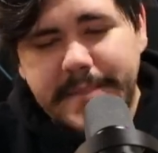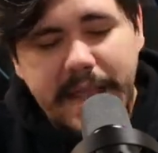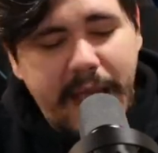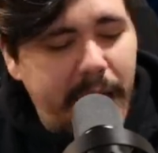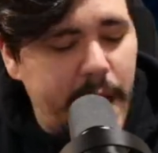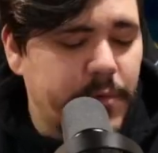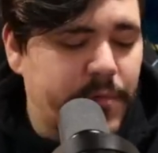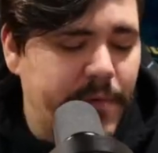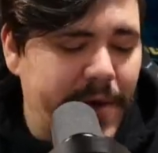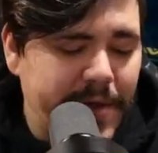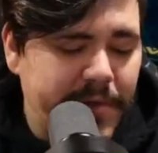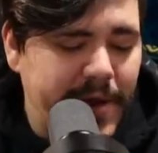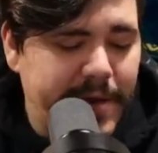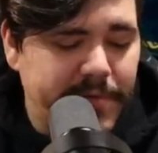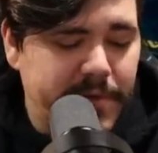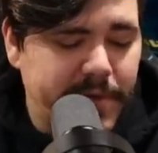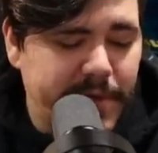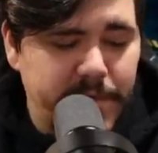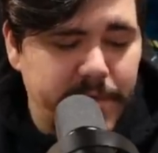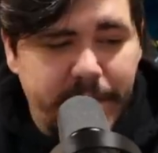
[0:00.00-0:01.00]
I would rather have
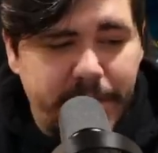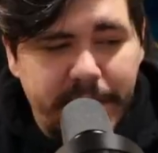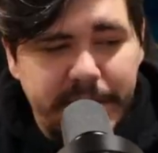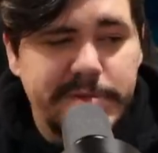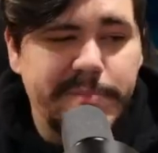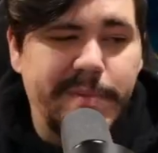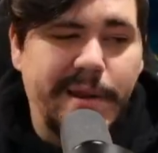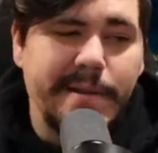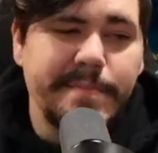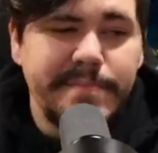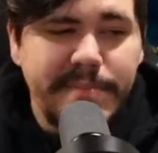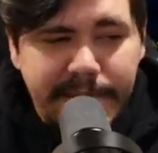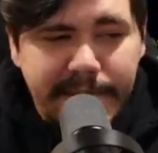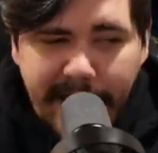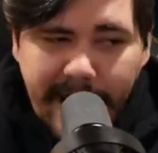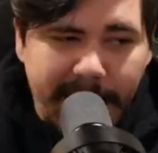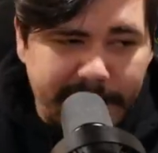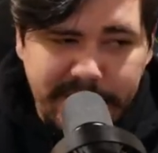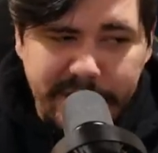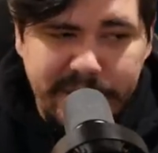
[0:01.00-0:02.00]
the level 1s, but
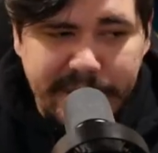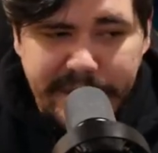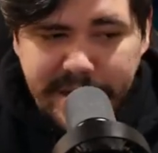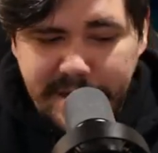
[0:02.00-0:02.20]
I totally